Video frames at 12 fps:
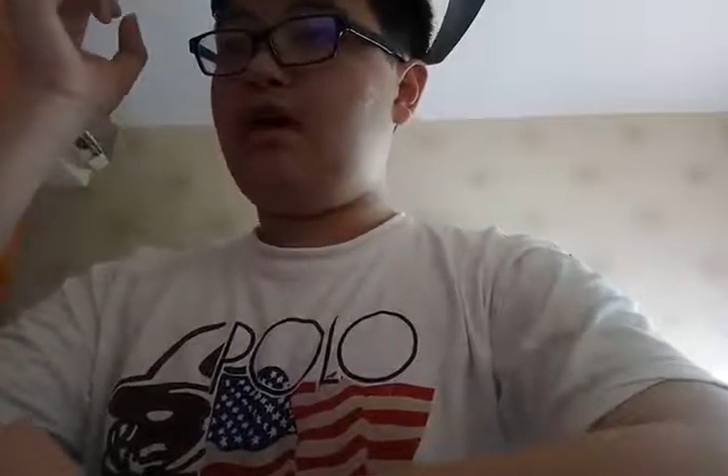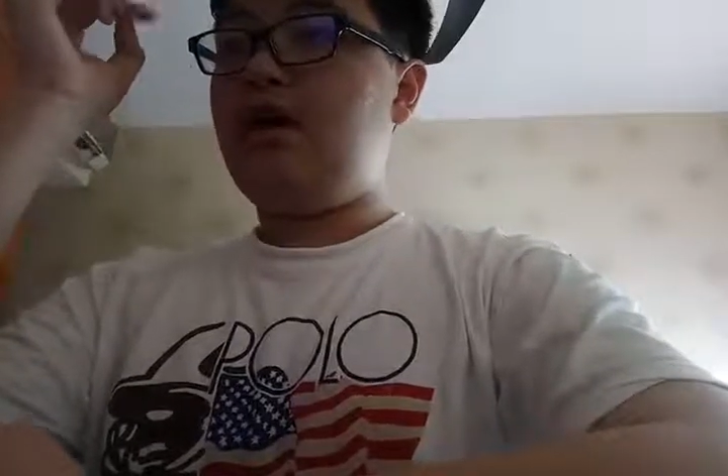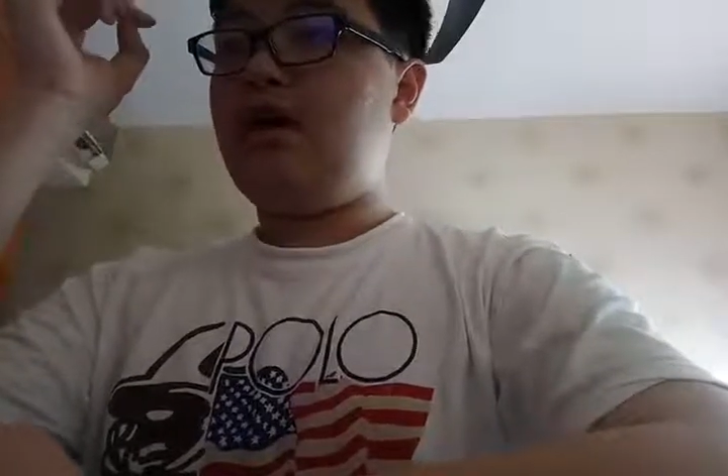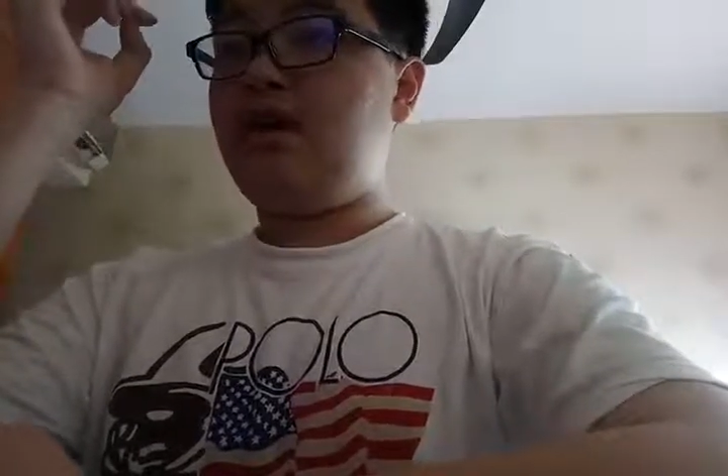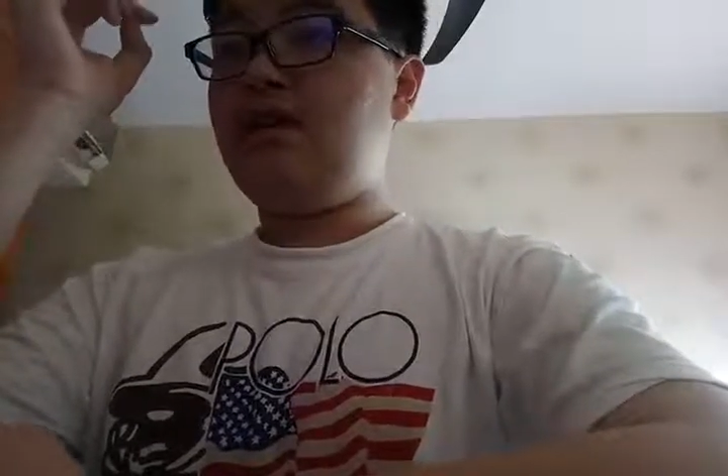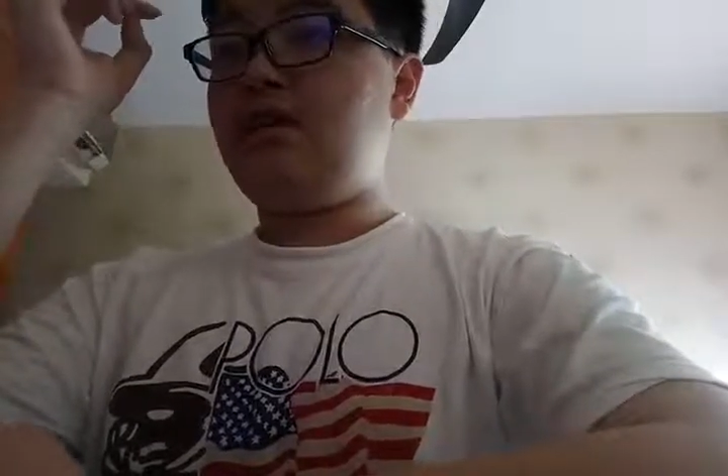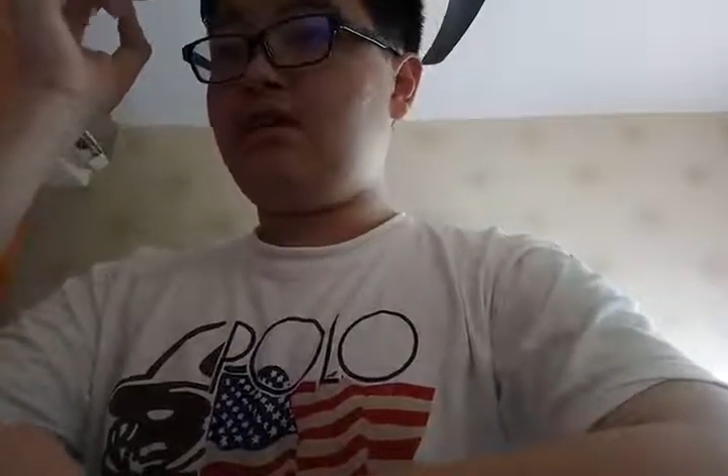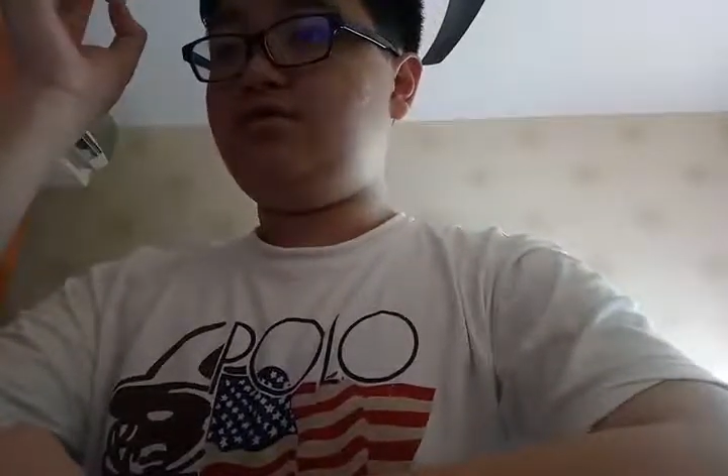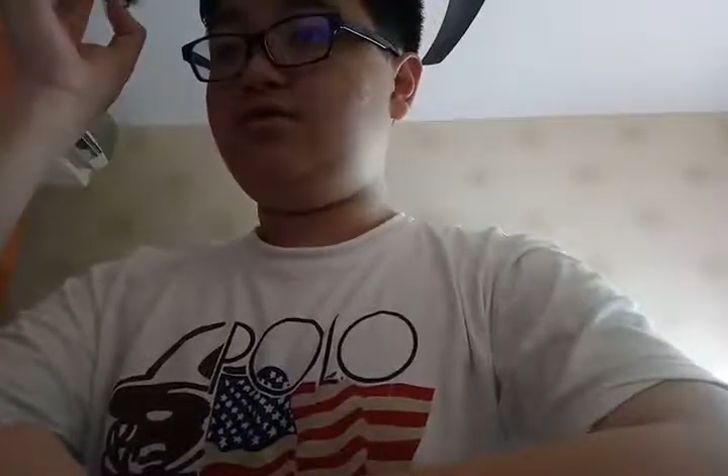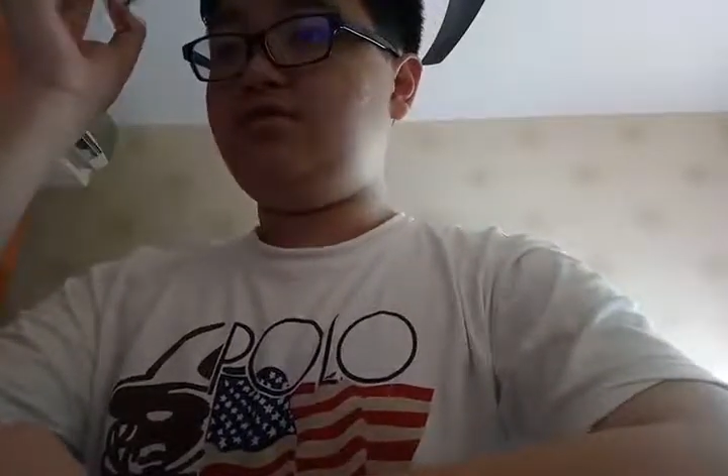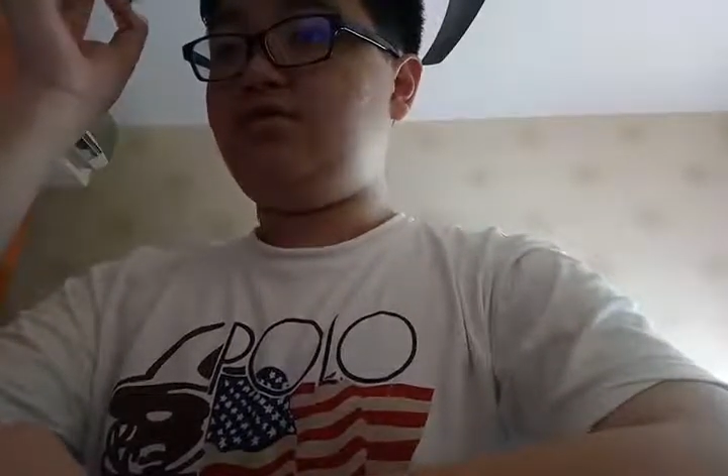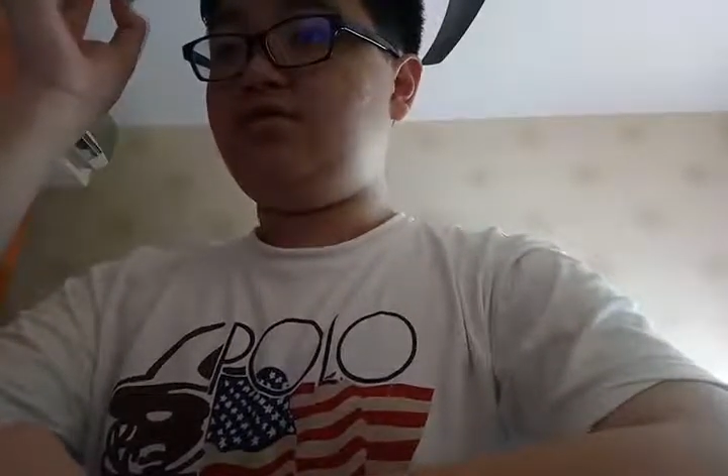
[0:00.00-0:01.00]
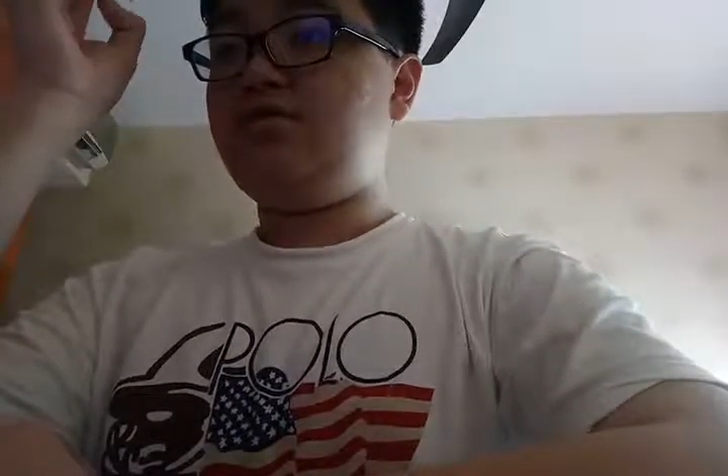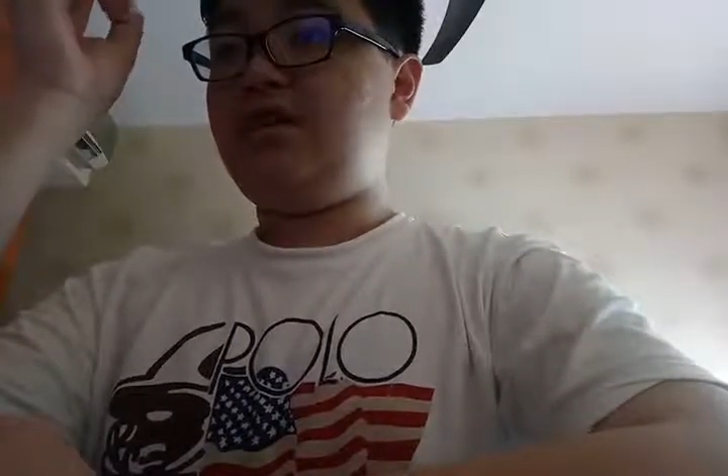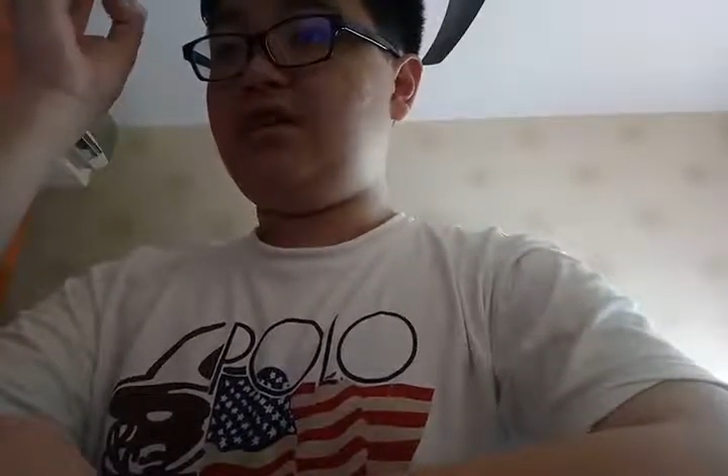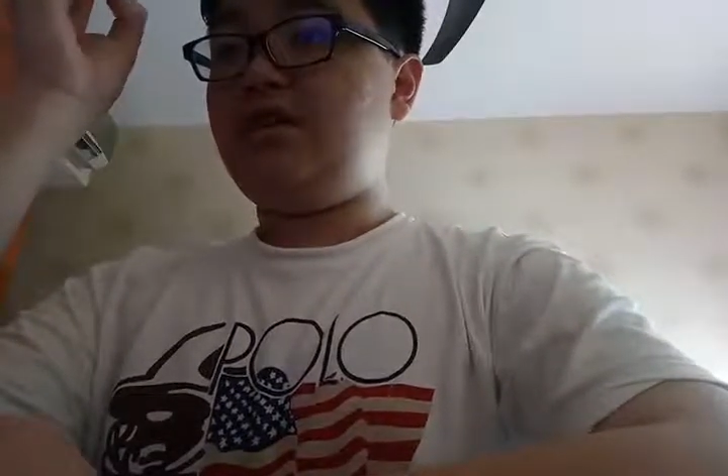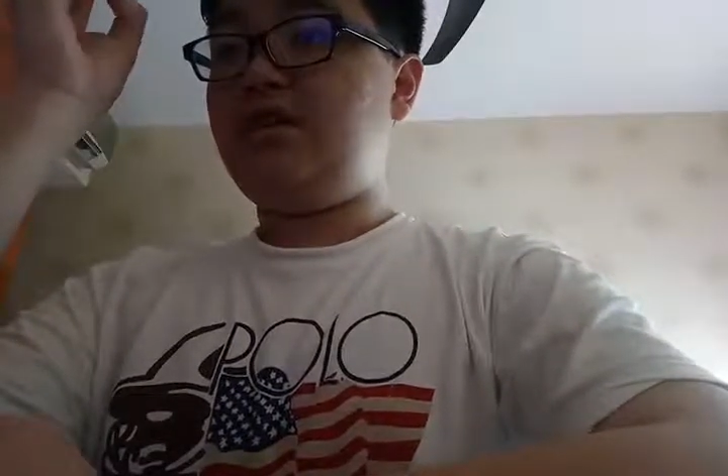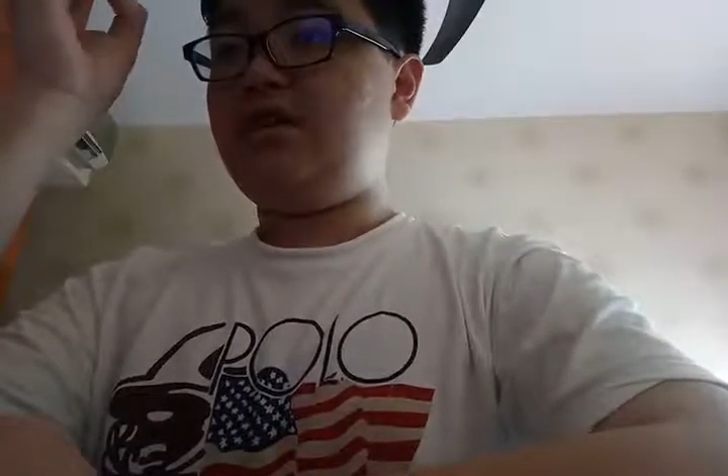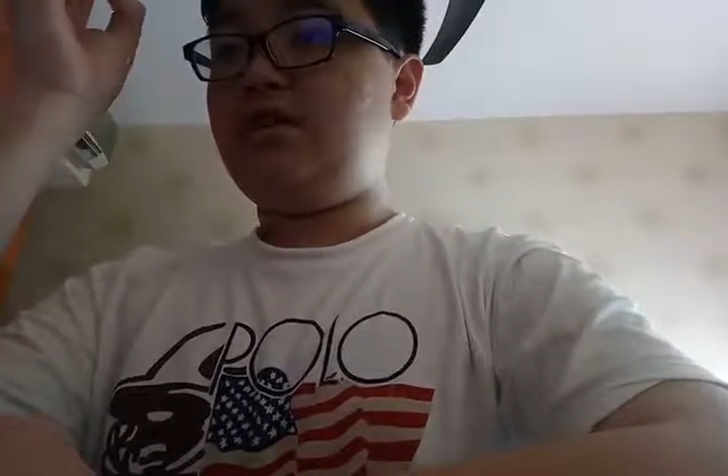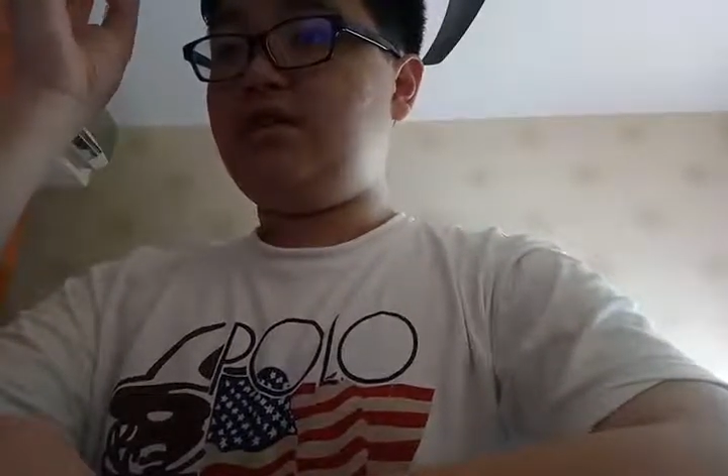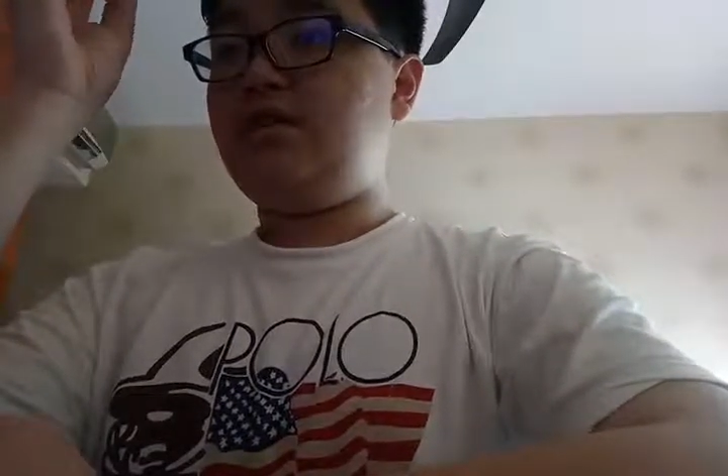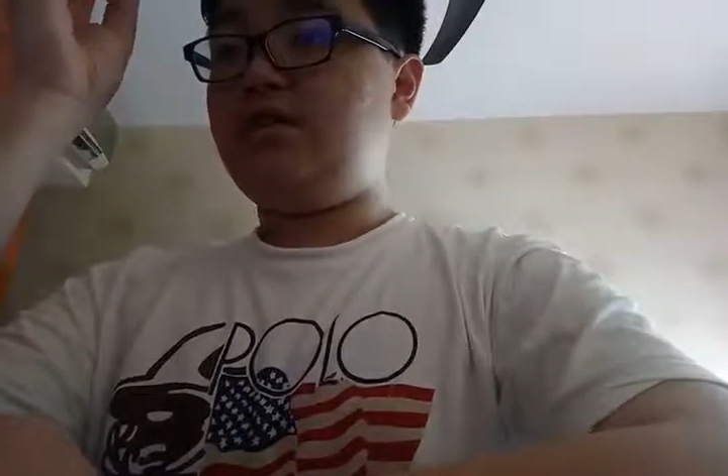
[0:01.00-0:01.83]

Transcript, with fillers: And Elder Scrolls on